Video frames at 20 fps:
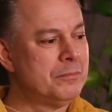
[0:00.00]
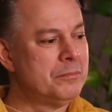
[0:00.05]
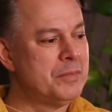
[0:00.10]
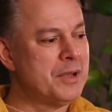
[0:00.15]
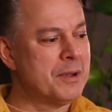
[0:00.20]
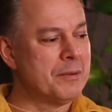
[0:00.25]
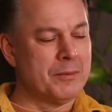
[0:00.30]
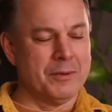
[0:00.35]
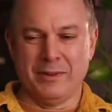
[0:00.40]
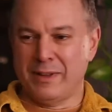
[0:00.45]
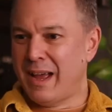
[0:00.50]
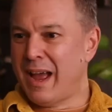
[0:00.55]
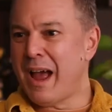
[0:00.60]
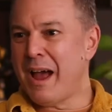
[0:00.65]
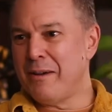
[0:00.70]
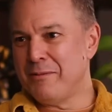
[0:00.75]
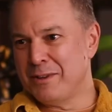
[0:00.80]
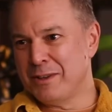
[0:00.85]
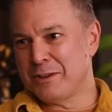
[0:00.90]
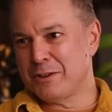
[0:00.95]
being able to
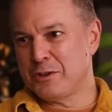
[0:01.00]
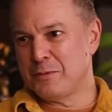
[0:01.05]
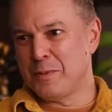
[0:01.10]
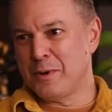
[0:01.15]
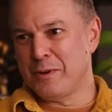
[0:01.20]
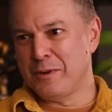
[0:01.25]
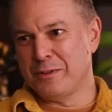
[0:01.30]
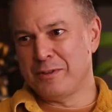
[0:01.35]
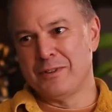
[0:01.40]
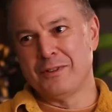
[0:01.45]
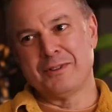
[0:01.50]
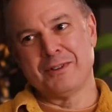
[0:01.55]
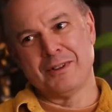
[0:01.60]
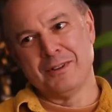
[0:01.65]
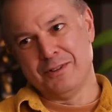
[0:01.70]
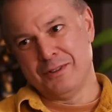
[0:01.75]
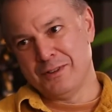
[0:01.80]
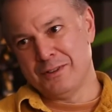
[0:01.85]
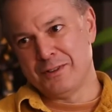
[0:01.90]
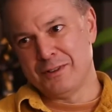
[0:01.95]
have the experience, it's
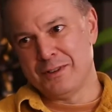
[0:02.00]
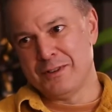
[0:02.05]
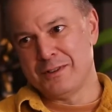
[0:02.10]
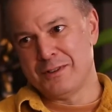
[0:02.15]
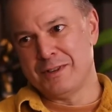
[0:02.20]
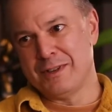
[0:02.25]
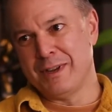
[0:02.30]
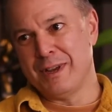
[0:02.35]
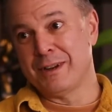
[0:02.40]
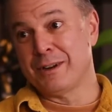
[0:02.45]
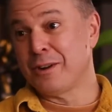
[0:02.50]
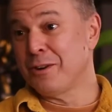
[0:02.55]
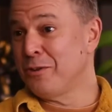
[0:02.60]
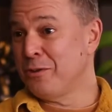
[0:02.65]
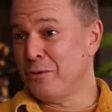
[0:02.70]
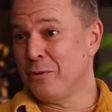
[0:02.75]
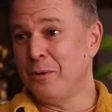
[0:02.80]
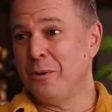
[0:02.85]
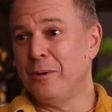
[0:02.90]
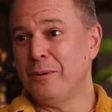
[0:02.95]
consistency and
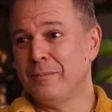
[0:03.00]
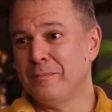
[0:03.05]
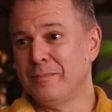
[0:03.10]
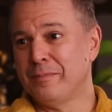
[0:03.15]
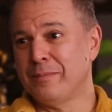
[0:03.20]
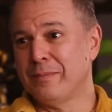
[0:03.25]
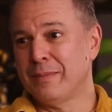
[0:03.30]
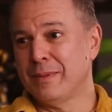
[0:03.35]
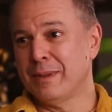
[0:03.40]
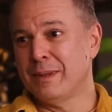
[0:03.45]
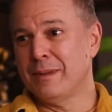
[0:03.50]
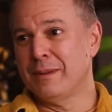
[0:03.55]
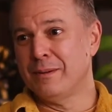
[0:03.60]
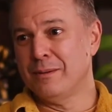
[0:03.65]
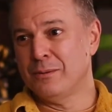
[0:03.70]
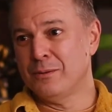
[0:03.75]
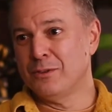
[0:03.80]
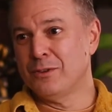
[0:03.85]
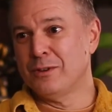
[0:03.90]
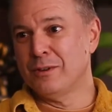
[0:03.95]
control,
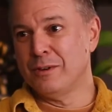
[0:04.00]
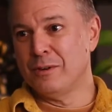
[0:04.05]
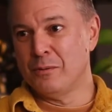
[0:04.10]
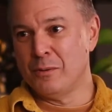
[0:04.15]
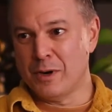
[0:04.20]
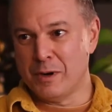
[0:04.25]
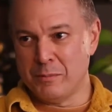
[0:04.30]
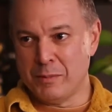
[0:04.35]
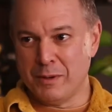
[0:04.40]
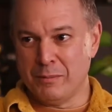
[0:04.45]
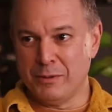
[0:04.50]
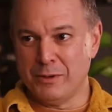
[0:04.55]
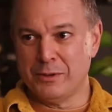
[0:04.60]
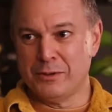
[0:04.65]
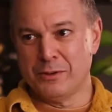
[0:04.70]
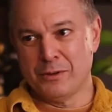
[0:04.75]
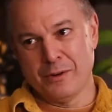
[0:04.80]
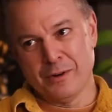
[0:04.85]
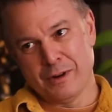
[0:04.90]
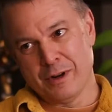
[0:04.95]
so you want to be able to
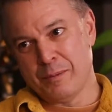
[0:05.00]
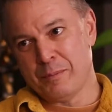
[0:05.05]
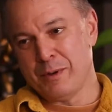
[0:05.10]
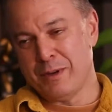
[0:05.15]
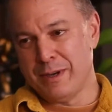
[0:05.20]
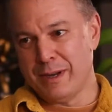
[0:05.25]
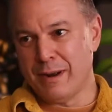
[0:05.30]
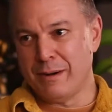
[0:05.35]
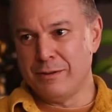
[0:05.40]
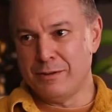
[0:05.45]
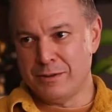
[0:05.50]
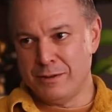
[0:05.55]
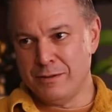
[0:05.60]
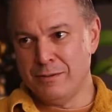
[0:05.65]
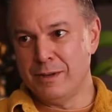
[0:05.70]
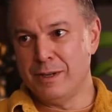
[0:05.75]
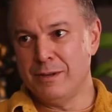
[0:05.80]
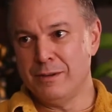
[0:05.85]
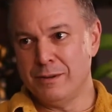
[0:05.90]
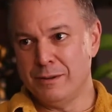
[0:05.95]
turn it up and down as you
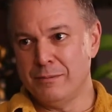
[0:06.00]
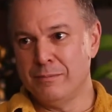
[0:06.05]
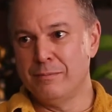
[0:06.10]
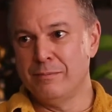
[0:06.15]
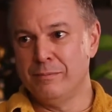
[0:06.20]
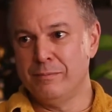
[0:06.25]
need to.